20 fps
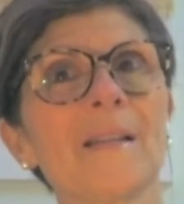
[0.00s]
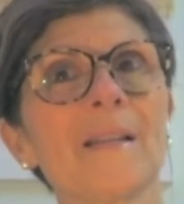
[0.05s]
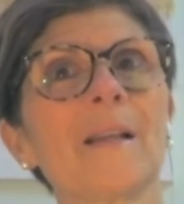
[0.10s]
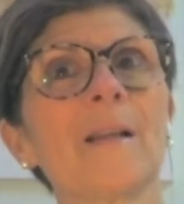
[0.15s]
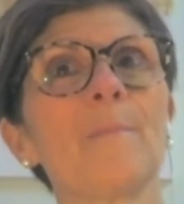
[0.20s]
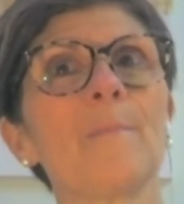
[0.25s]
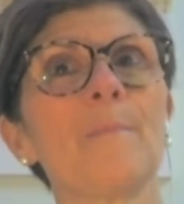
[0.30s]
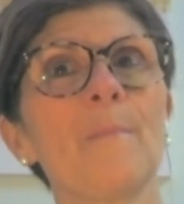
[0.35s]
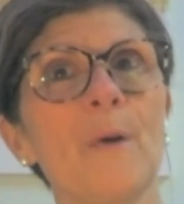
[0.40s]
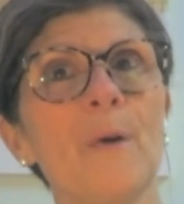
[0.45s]
Like
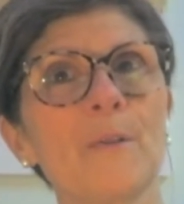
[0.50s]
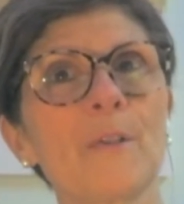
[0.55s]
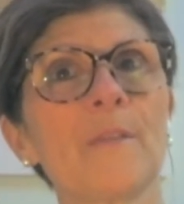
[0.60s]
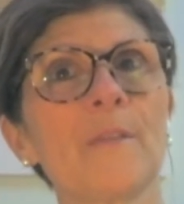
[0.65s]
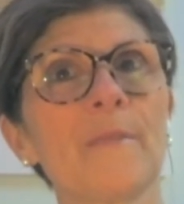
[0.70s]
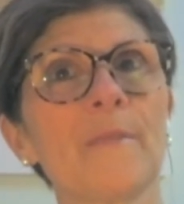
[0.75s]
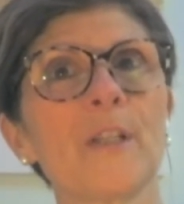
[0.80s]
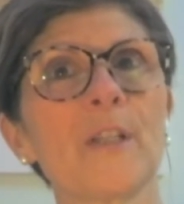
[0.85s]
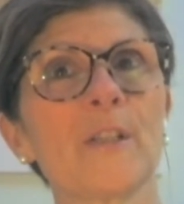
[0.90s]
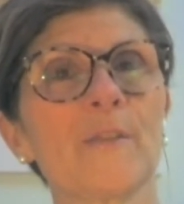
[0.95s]
most
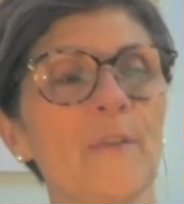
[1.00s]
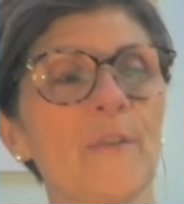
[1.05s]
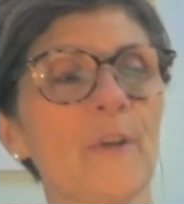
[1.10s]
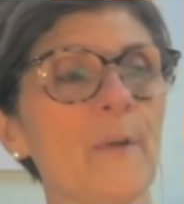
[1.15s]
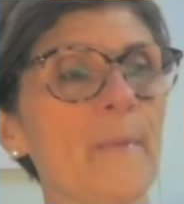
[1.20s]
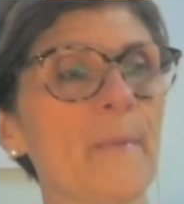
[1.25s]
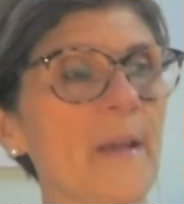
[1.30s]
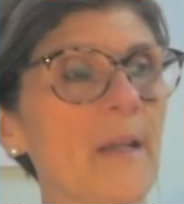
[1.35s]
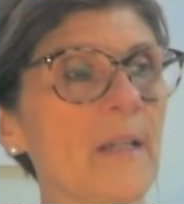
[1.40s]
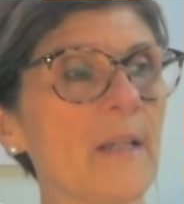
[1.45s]
of it is
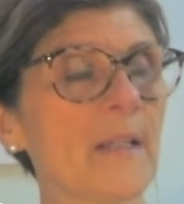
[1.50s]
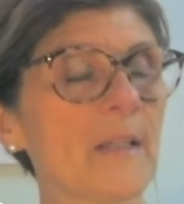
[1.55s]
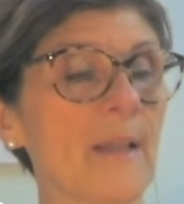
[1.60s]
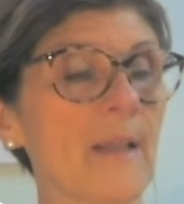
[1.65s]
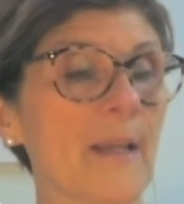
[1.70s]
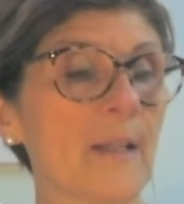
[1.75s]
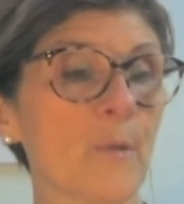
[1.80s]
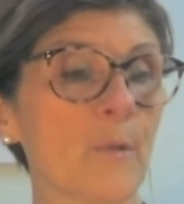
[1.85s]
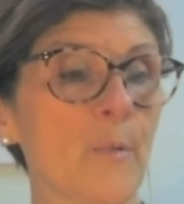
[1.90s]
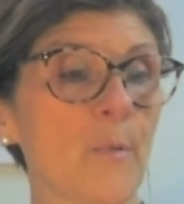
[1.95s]
fear-based. And
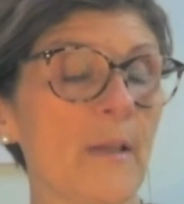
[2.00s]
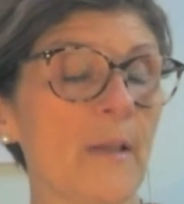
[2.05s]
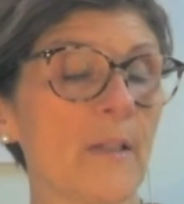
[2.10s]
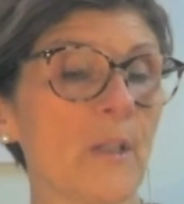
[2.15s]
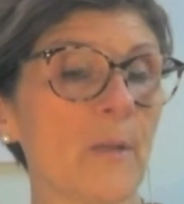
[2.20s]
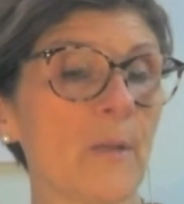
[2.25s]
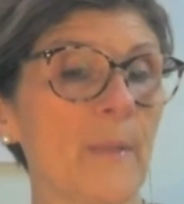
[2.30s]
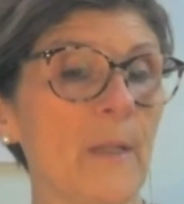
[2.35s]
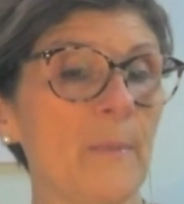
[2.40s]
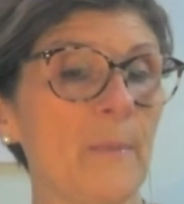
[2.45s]
that's why
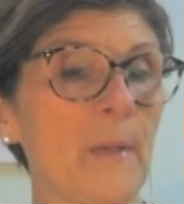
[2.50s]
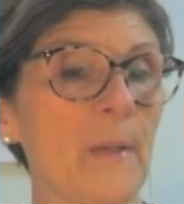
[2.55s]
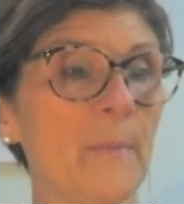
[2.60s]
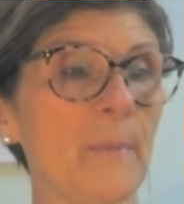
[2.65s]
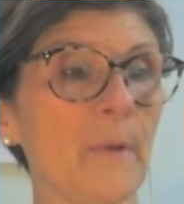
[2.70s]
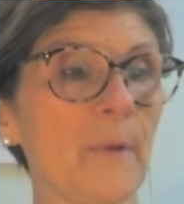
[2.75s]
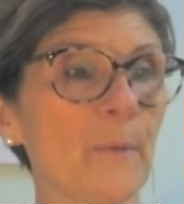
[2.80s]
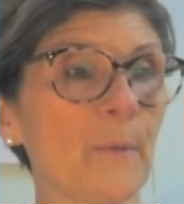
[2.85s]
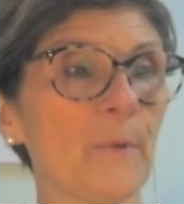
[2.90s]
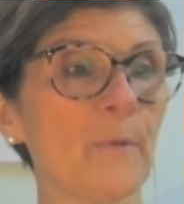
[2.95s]
so many
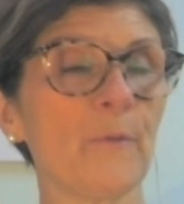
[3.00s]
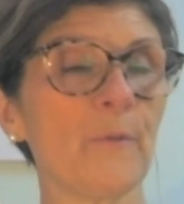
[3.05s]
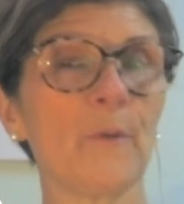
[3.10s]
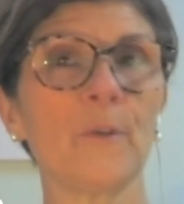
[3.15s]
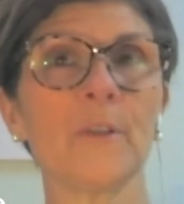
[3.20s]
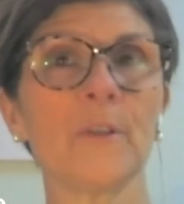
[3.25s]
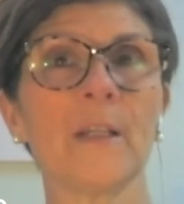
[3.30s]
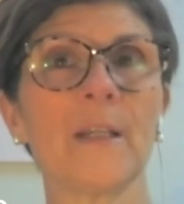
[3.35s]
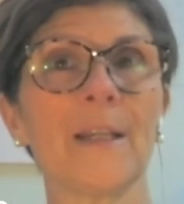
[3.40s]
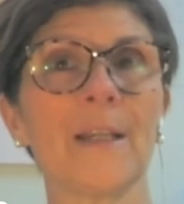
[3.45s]
people are
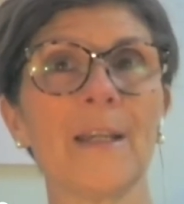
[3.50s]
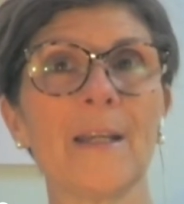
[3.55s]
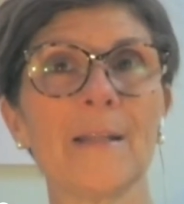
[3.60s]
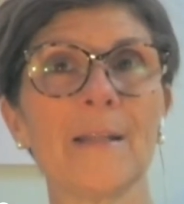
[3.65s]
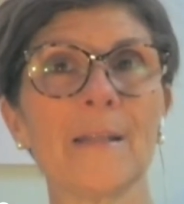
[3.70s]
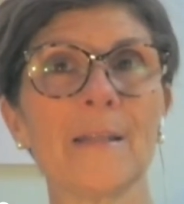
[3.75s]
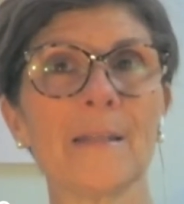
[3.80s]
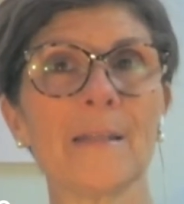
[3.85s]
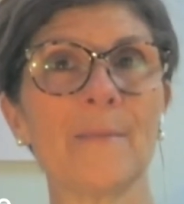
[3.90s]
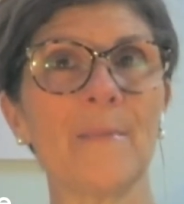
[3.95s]
revolting
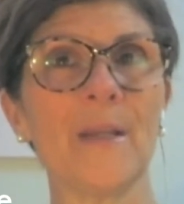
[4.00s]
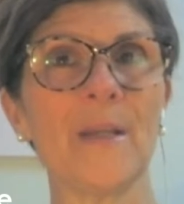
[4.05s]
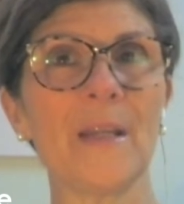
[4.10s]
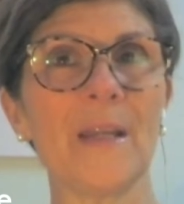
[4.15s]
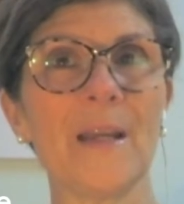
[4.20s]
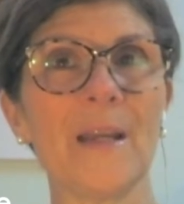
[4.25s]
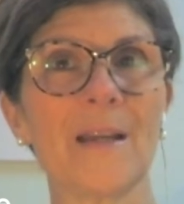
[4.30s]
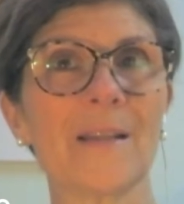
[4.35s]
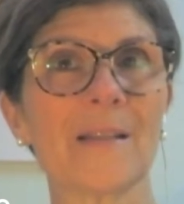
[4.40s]
against the media.